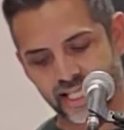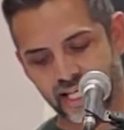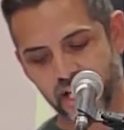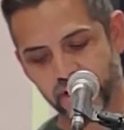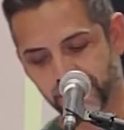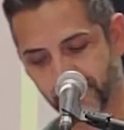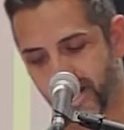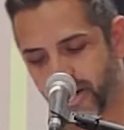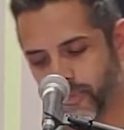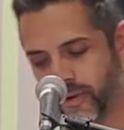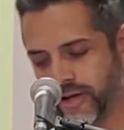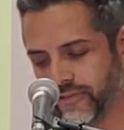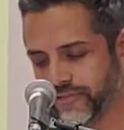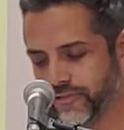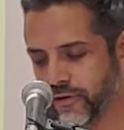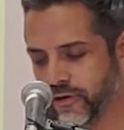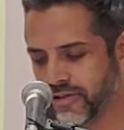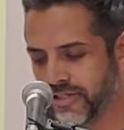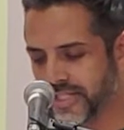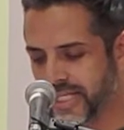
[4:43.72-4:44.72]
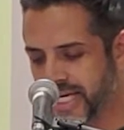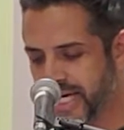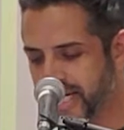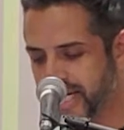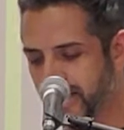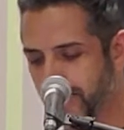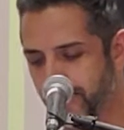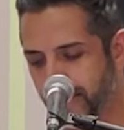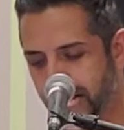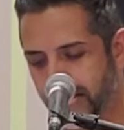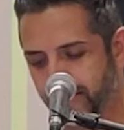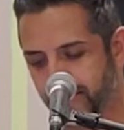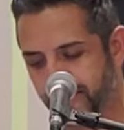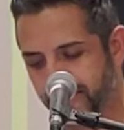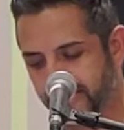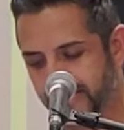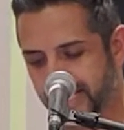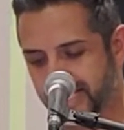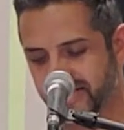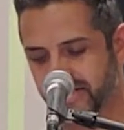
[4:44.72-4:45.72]
In John 1:14, the Bible
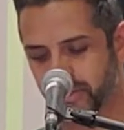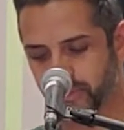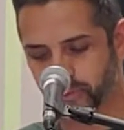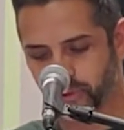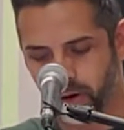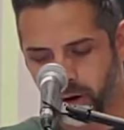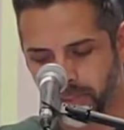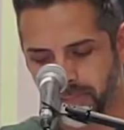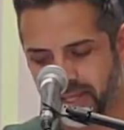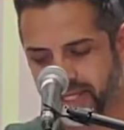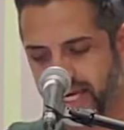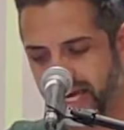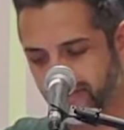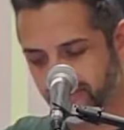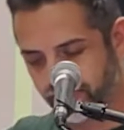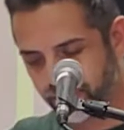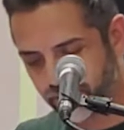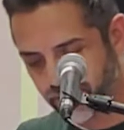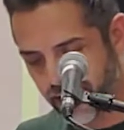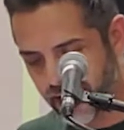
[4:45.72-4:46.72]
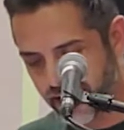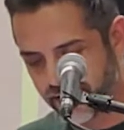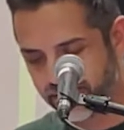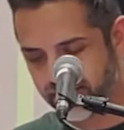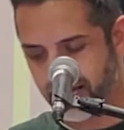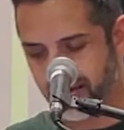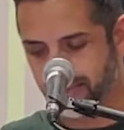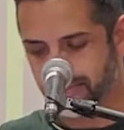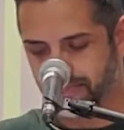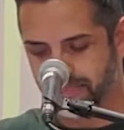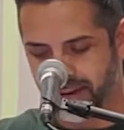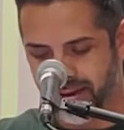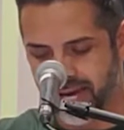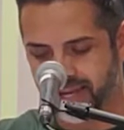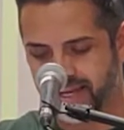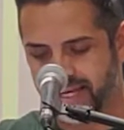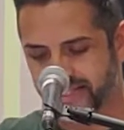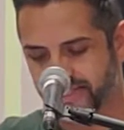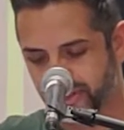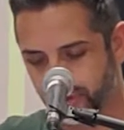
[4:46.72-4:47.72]
says, the Word became flesh and
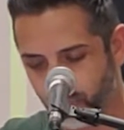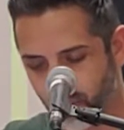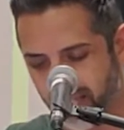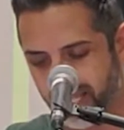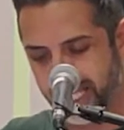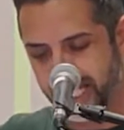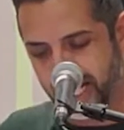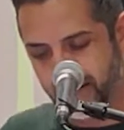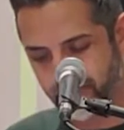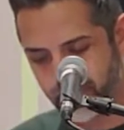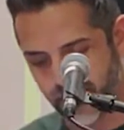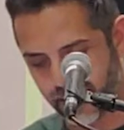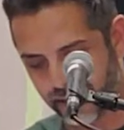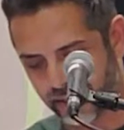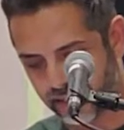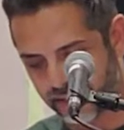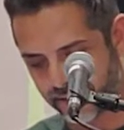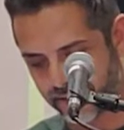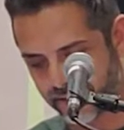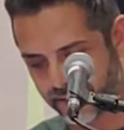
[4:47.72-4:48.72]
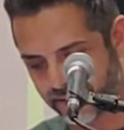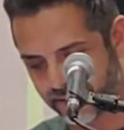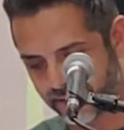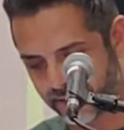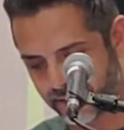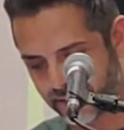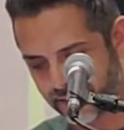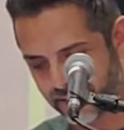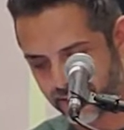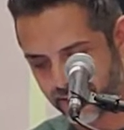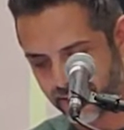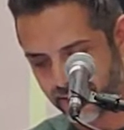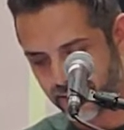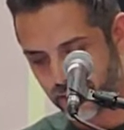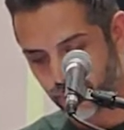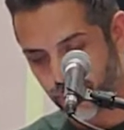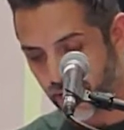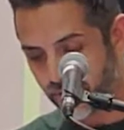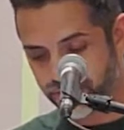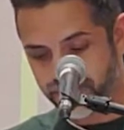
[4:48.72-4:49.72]
made his dwelling among us.
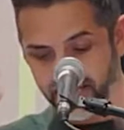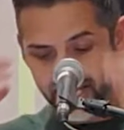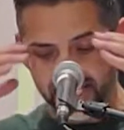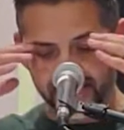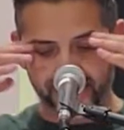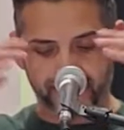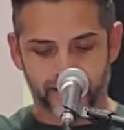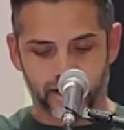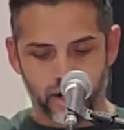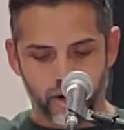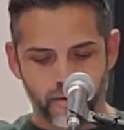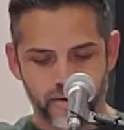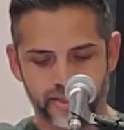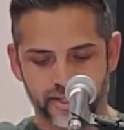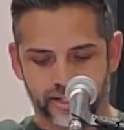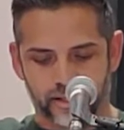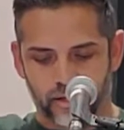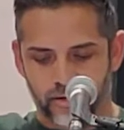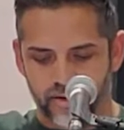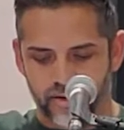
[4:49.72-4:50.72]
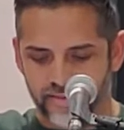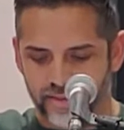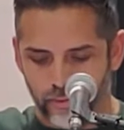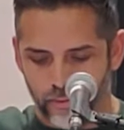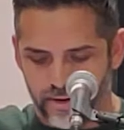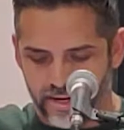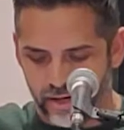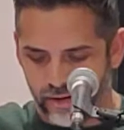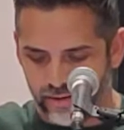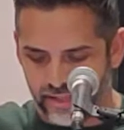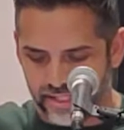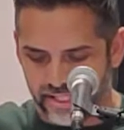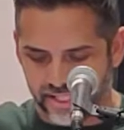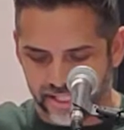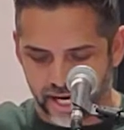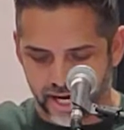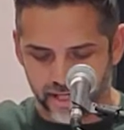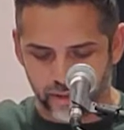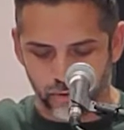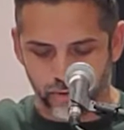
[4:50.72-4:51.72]
We have seen his glory of the one and only
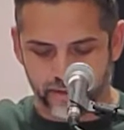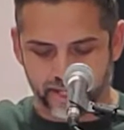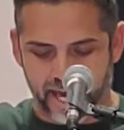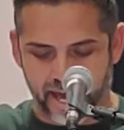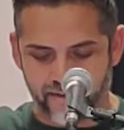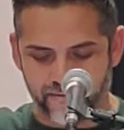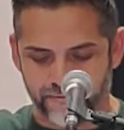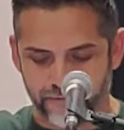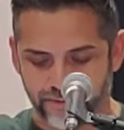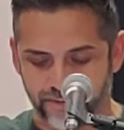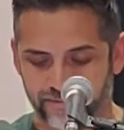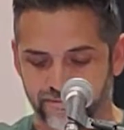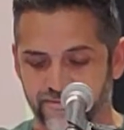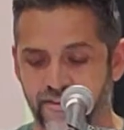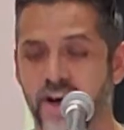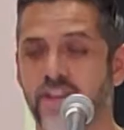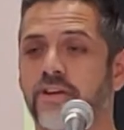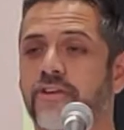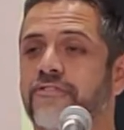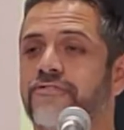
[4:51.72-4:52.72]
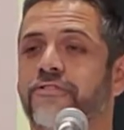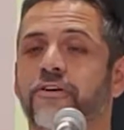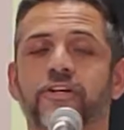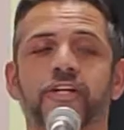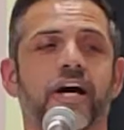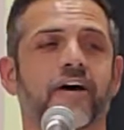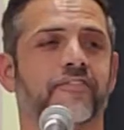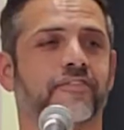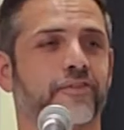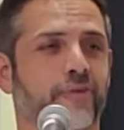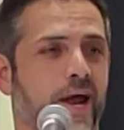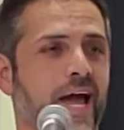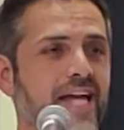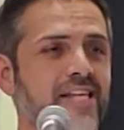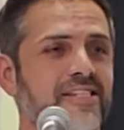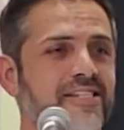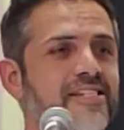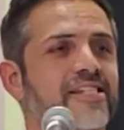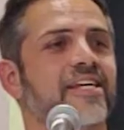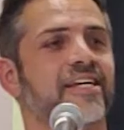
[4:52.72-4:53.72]
Son who came from the Father full of
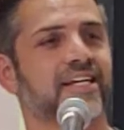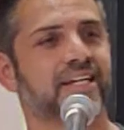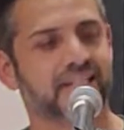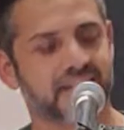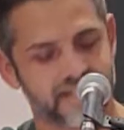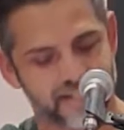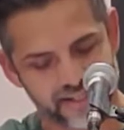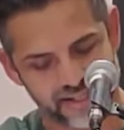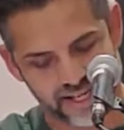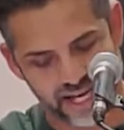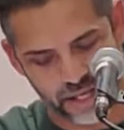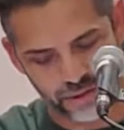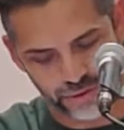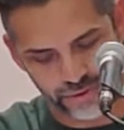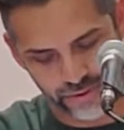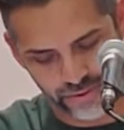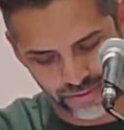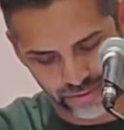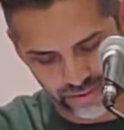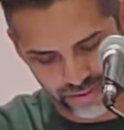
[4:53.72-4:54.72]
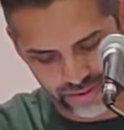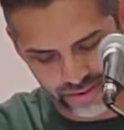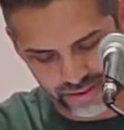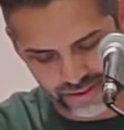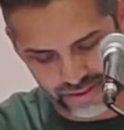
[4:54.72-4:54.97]
grace and truth.